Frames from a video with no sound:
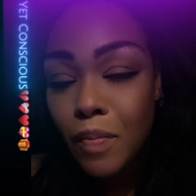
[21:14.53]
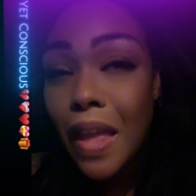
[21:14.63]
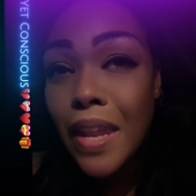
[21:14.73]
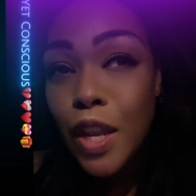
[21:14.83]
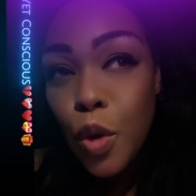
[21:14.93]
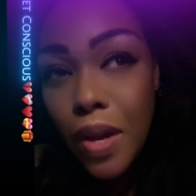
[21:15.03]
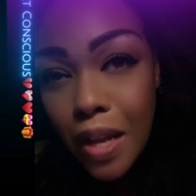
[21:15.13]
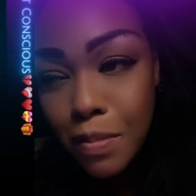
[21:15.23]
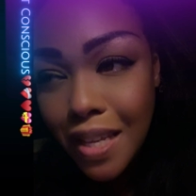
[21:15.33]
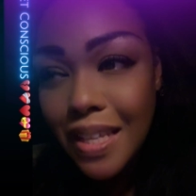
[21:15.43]
And I know what
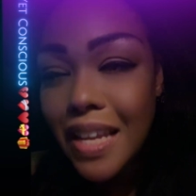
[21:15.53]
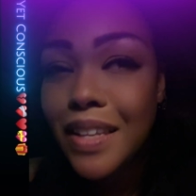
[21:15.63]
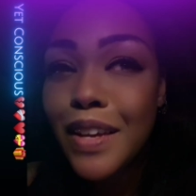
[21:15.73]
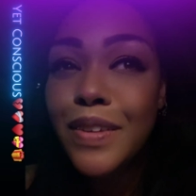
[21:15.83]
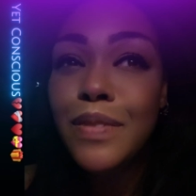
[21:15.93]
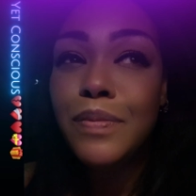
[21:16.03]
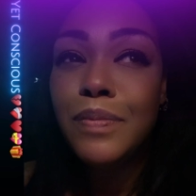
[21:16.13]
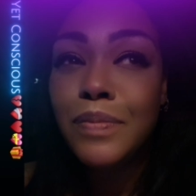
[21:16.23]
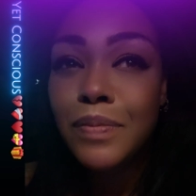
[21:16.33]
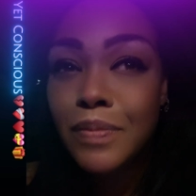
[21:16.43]
comes at the end of it.
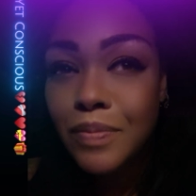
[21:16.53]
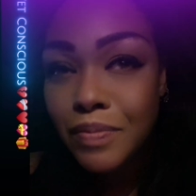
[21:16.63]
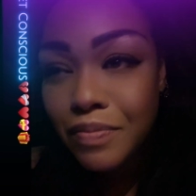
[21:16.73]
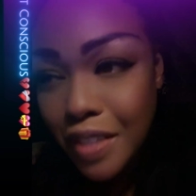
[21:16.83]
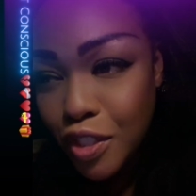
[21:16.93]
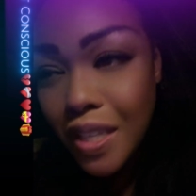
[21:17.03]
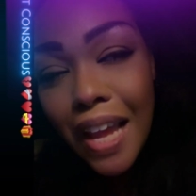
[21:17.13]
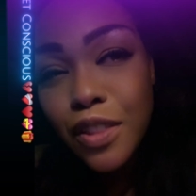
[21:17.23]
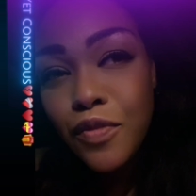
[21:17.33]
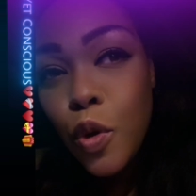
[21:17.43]
That she
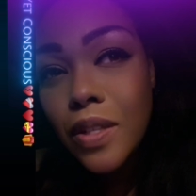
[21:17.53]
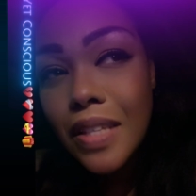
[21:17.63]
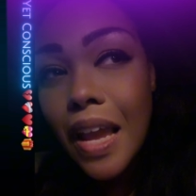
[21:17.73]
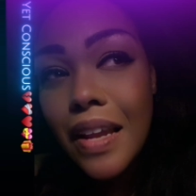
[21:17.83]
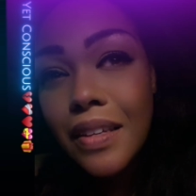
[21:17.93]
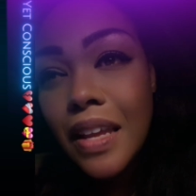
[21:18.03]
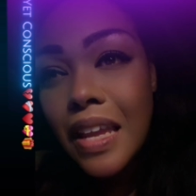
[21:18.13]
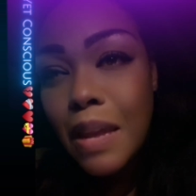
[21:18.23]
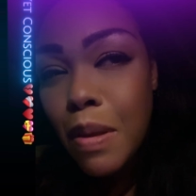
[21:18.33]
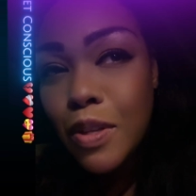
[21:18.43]
lacked the foresight,
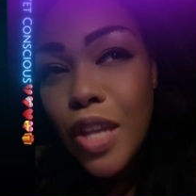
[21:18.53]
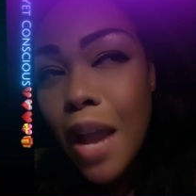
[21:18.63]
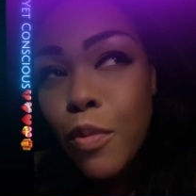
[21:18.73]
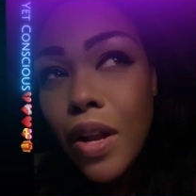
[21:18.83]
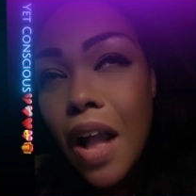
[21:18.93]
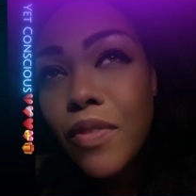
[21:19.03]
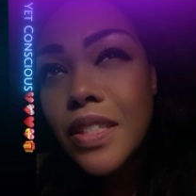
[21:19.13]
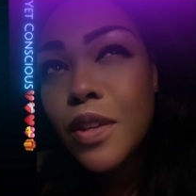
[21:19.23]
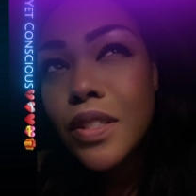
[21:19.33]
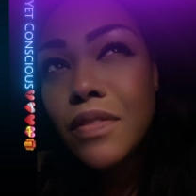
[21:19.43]
and maybe she had more
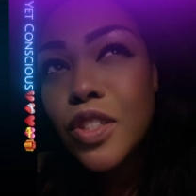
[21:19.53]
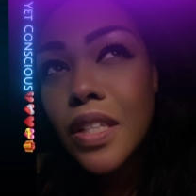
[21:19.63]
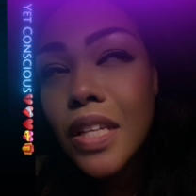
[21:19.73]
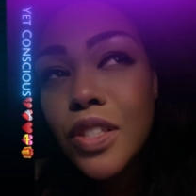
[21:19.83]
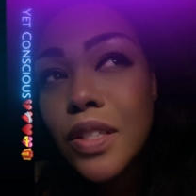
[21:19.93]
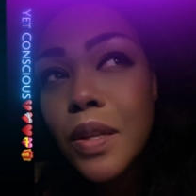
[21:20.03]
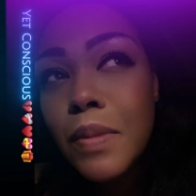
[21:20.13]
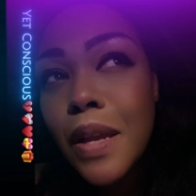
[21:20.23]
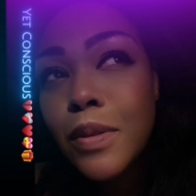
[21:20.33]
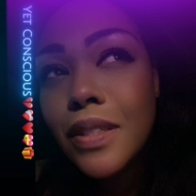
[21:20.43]
confidence in herself that she thinks she's going to
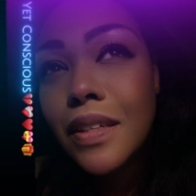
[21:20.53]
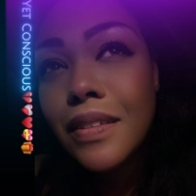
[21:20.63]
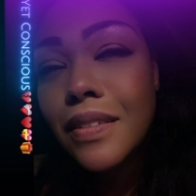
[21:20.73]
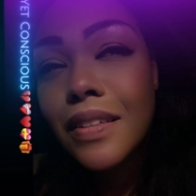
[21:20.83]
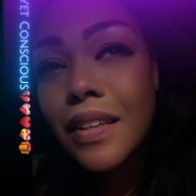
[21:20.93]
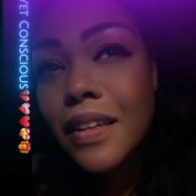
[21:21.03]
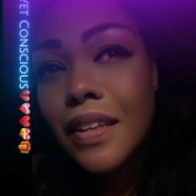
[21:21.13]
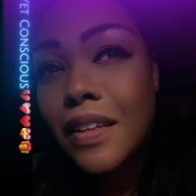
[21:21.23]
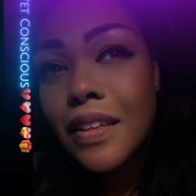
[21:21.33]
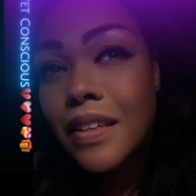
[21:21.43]
be able
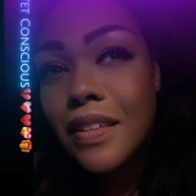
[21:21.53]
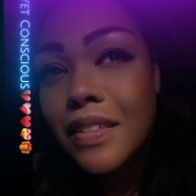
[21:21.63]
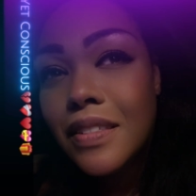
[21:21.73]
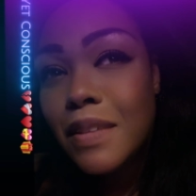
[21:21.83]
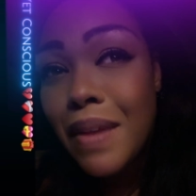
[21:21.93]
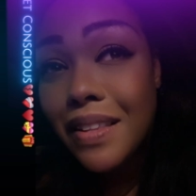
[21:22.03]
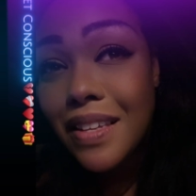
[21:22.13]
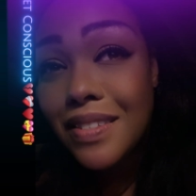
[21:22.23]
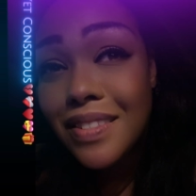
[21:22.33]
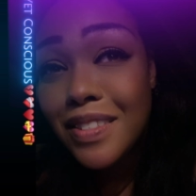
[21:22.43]
to make
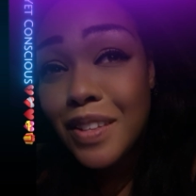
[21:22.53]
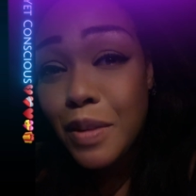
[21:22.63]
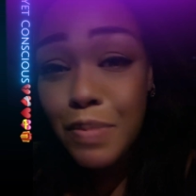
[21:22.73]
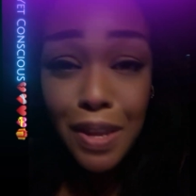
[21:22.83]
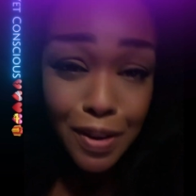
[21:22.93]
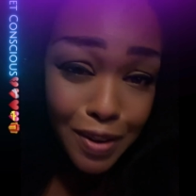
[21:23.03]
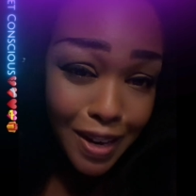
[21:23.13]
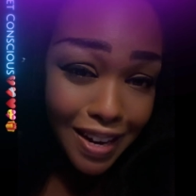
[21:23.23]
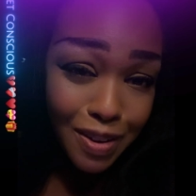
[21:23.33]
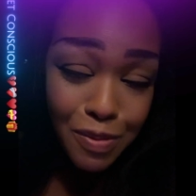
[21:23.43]
this appear
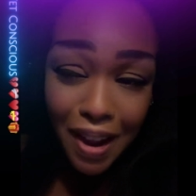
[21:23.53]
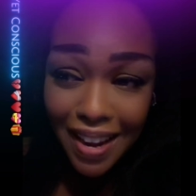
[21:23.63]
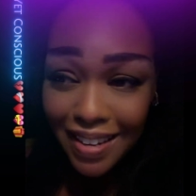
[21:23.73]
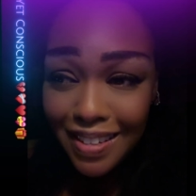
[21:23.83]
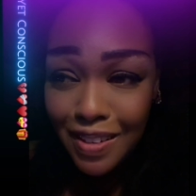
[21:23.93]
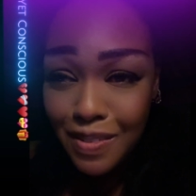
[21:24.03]
right.